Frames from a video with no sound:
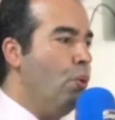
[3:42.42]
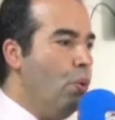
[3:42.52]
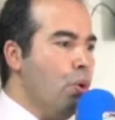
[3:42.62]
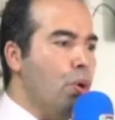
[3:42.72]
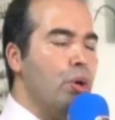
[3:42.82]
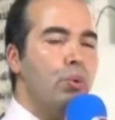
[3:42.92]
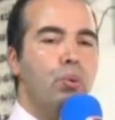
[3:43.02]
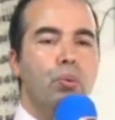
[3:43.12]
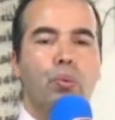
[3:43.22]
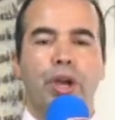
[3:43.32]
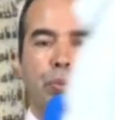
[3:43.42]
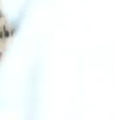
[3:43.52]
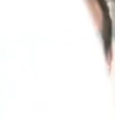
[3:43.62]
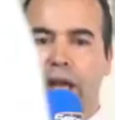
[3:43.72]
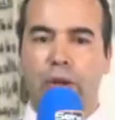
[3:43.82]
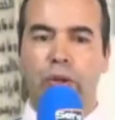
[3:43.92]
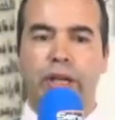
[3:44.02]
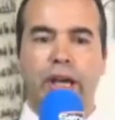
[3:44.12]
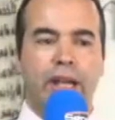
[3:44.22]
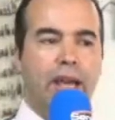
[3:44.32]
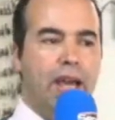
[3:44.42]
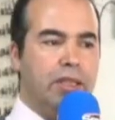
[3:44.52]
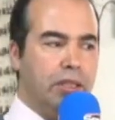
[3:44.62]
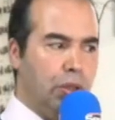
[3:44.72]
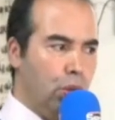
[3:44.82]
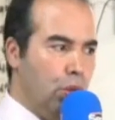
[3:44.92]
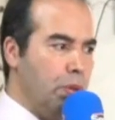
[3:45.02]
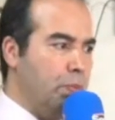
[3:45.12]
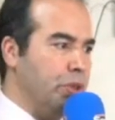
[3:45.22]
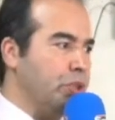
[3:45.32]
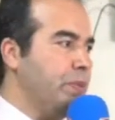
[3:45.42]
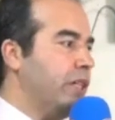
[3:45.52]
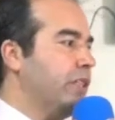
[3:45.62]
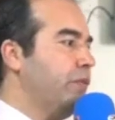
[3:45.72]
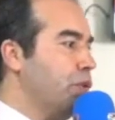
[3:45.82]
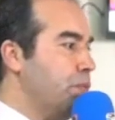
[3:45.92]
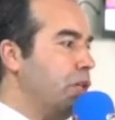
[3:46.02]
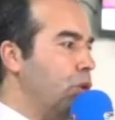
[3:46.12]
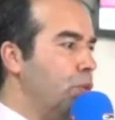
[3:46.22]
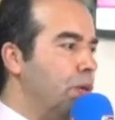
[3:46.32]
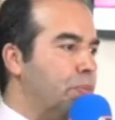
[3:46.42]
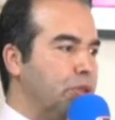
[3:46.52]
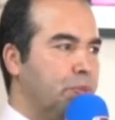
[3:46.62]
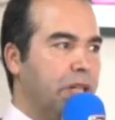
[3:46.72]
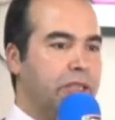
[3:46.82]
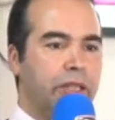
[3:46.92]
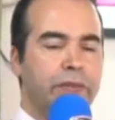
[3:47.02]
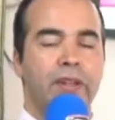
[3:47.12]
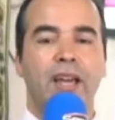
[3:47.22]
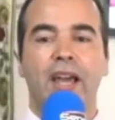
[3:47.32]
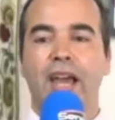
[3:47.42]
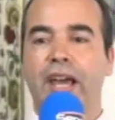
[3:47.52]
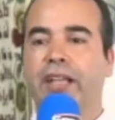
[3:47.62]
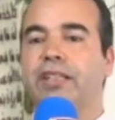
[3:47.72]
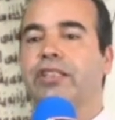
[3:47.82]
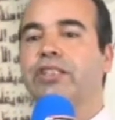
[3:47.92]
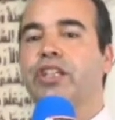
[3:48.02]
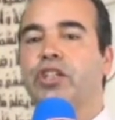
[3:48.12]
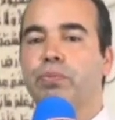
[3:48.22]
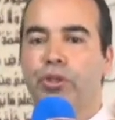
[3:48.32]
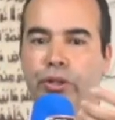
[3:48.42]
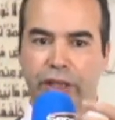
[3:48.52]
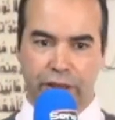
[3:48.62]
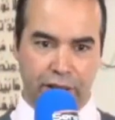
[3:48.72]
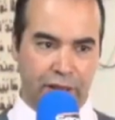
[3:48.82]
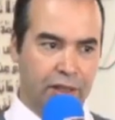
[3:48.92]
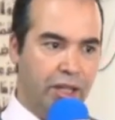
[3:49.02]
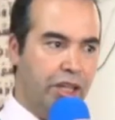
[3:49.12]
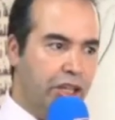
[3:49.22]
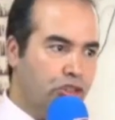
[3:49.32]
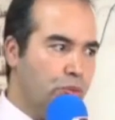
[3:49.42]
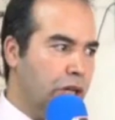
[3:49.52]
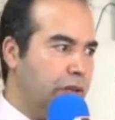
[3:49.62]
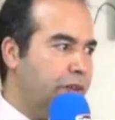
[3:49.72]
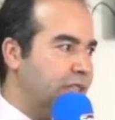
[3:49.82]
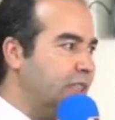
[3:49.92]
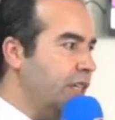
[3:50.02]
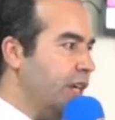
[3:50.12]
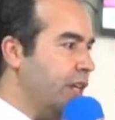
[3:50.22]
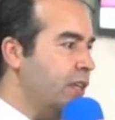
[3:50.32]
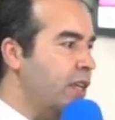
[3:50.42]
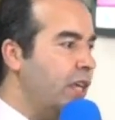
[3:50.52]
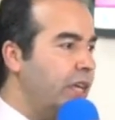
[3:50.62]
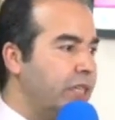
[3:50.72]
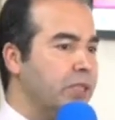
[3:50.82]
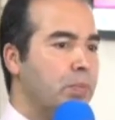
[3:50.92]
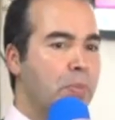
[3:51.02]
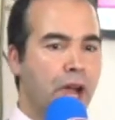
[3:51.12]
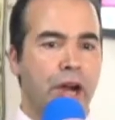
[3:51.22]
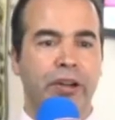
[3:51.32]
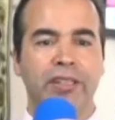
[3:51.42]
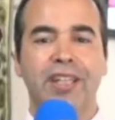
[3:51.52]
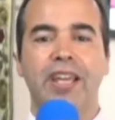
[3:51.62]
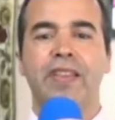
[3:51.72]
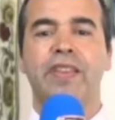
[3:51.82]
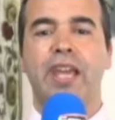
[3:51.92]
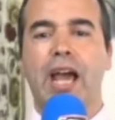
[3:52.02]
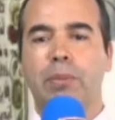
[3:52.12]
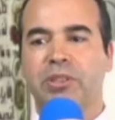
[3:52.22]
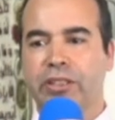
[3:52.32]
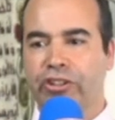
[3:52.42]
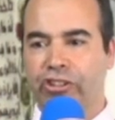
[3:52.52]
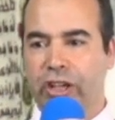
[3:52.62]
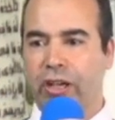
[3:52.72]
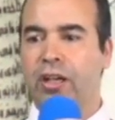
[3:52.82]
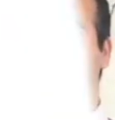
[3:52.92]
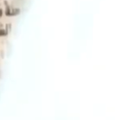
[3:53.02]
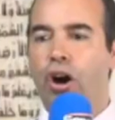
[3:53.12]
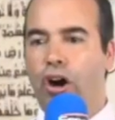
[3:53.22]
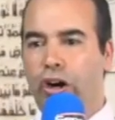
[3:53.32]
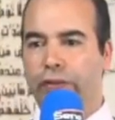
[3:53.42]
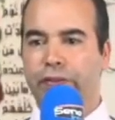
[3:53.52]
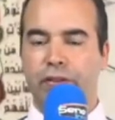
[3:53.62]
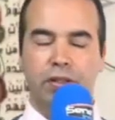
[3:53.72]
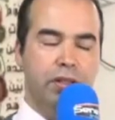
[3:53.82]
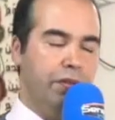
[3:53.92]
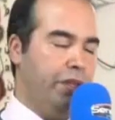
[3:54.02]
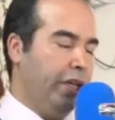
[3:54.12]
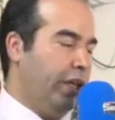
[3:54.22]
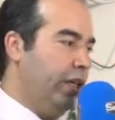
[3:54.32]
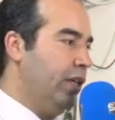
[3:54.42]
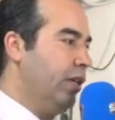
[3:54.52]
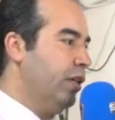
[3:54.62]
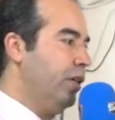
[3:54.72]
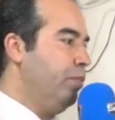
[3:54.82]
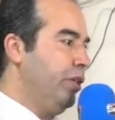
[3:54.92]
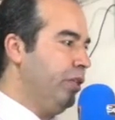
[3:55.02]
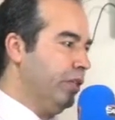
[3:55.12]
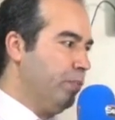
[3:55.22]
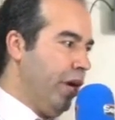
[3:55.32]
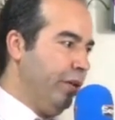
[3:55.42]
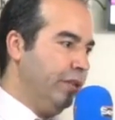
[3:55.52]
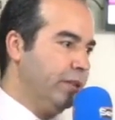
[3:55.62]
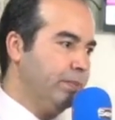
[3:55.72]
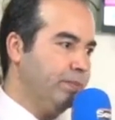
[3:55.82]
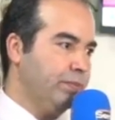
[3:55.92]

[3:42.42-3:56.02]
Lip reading: or when we can look at it at a global perspective, from a global perspective, and it is the community. Each one of us here is a parent in the absentia of the immediate parent.